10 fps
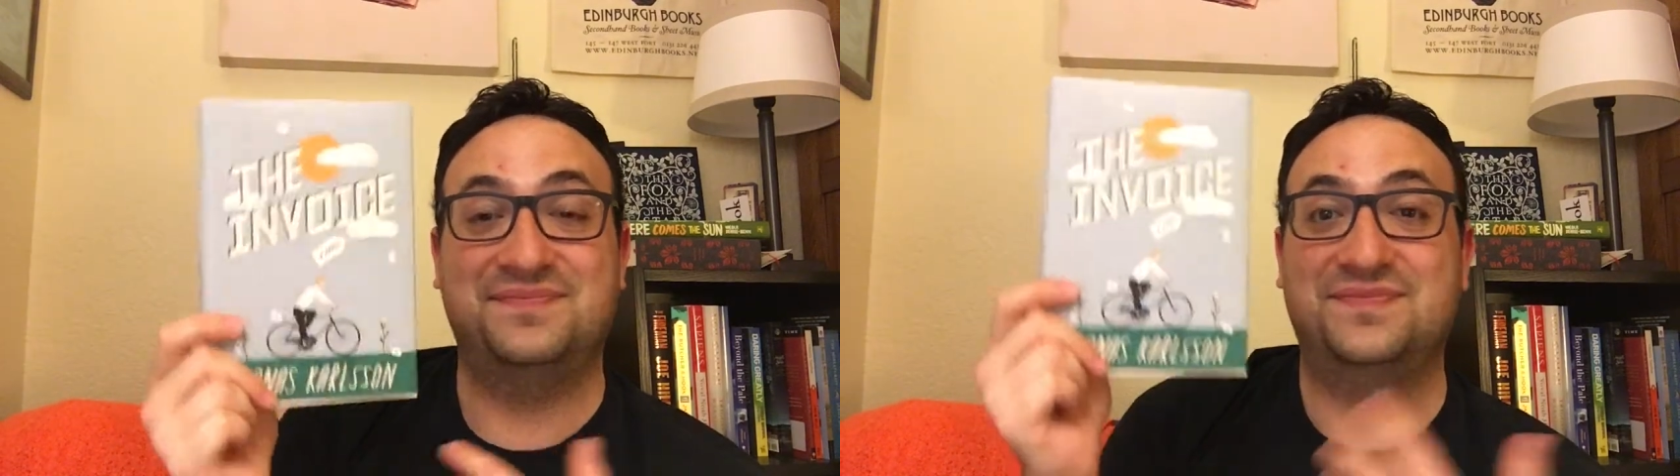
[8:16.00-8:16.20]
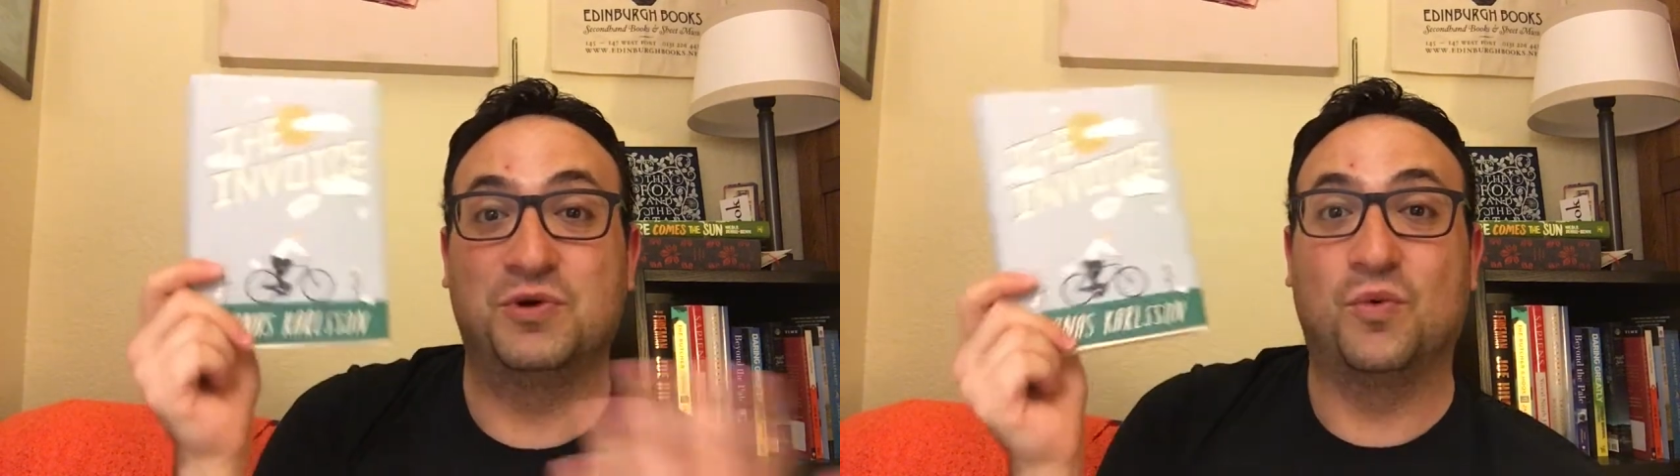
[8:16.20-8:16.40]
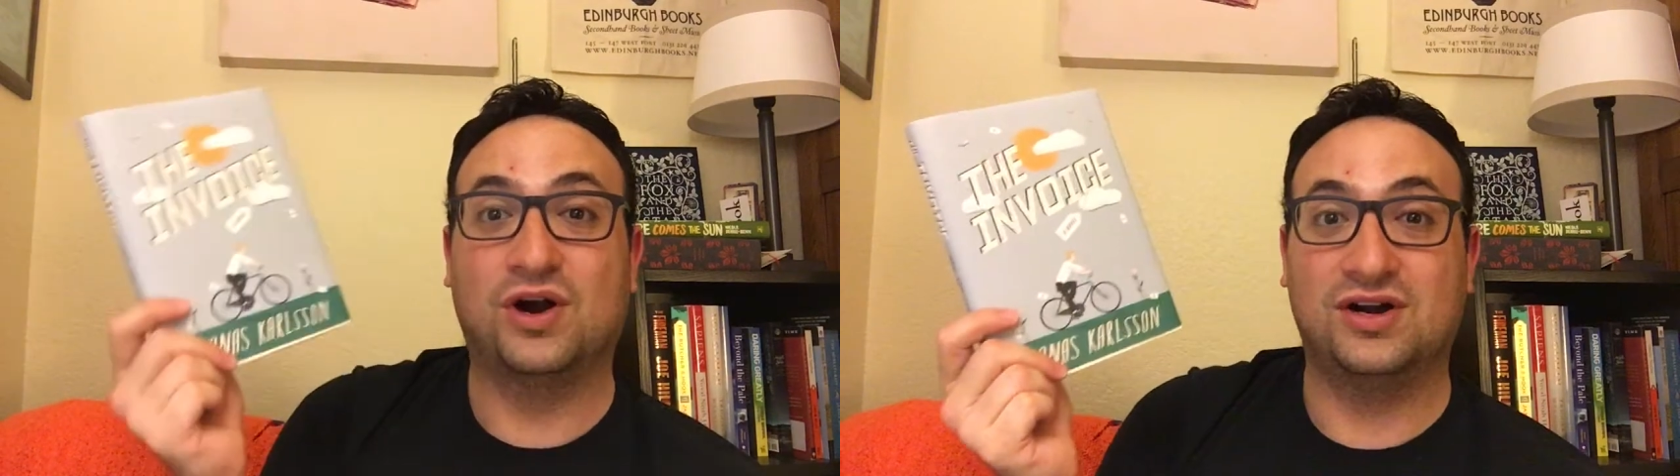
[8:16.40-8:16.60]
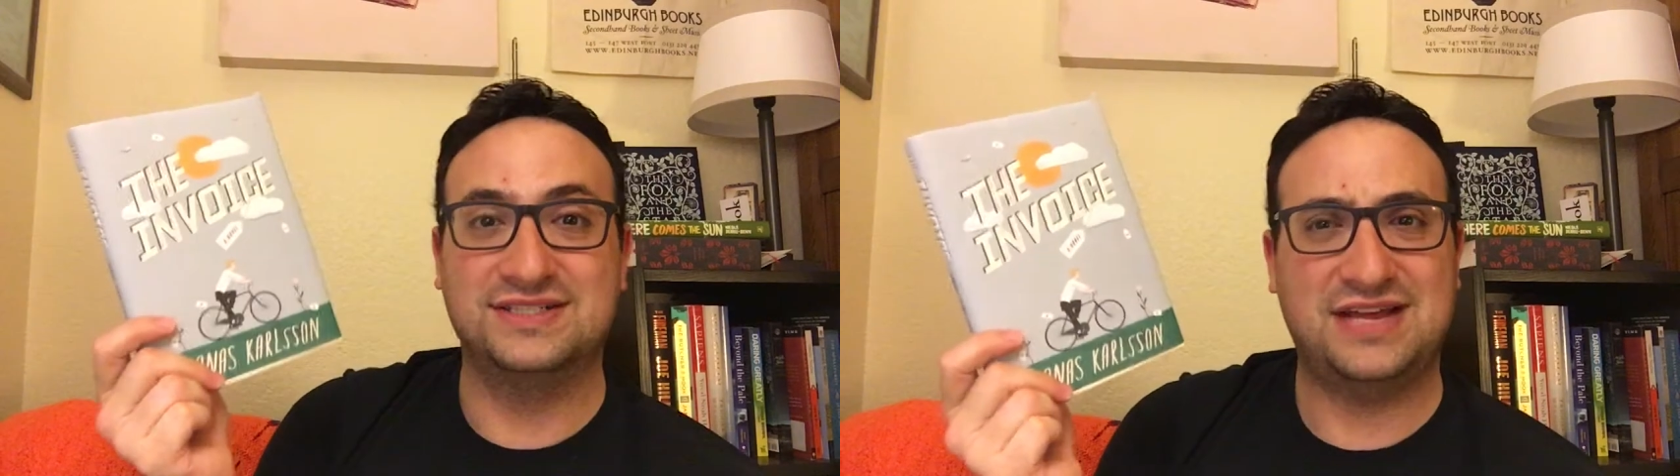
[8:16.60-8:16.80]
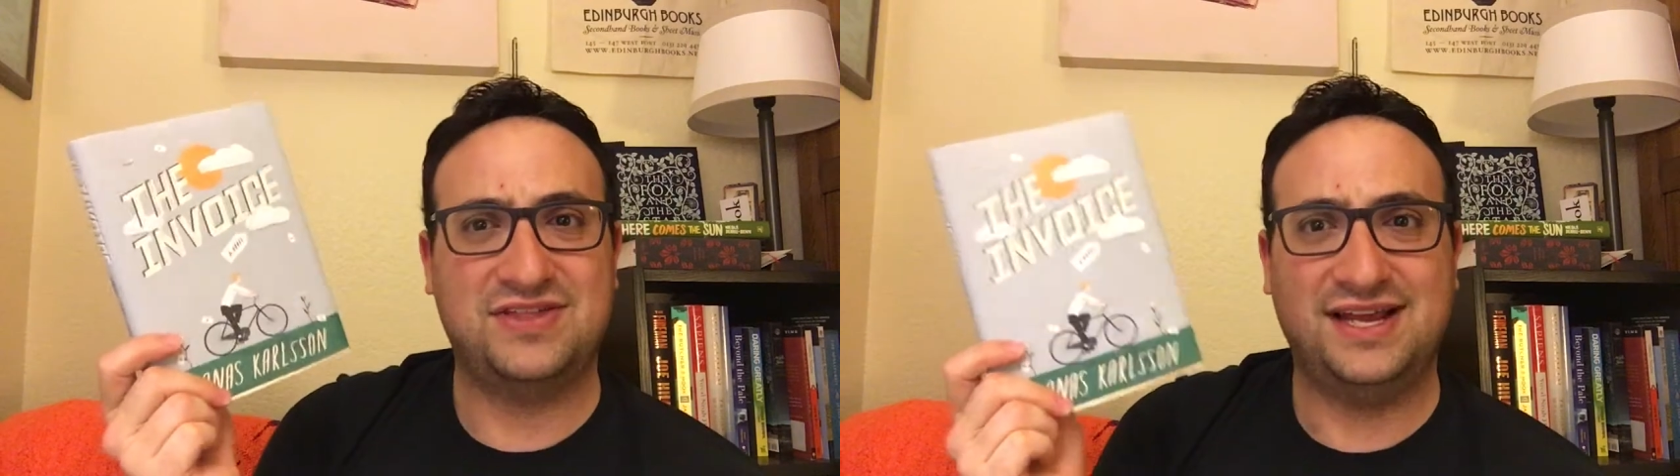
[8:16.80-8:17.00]
the
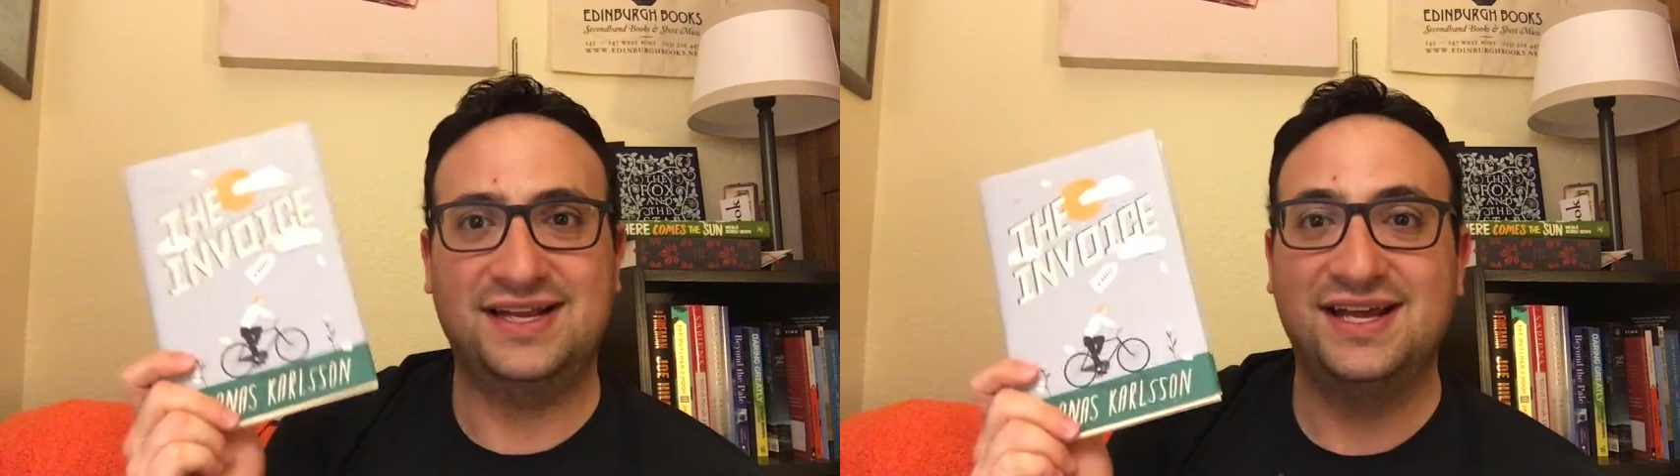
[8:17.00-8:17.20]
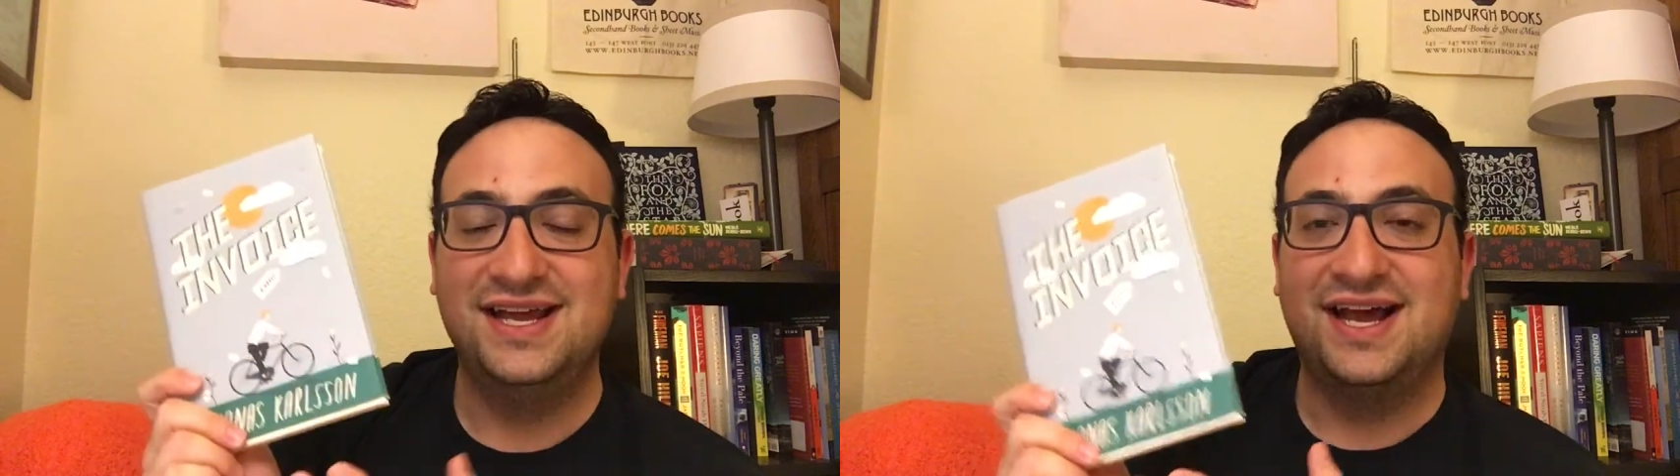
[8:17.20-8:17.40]
world, I think,